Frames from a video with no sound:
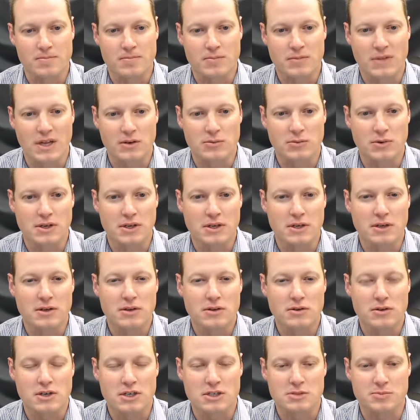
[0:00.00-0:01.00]
that we
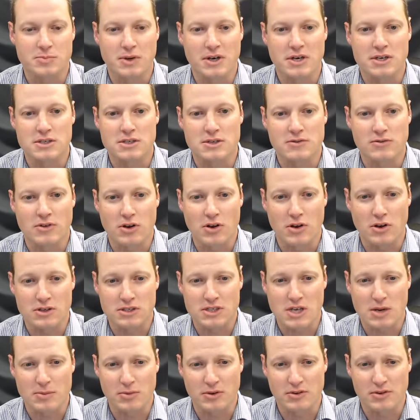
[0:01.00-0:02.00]
experienced over the last
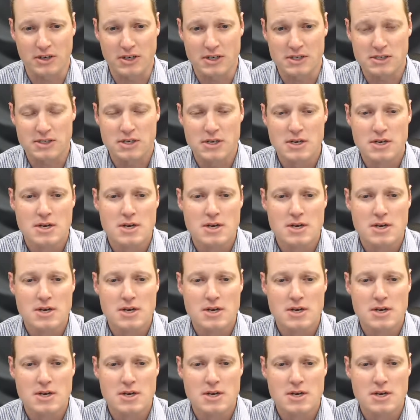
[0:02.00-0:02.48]
couple of years.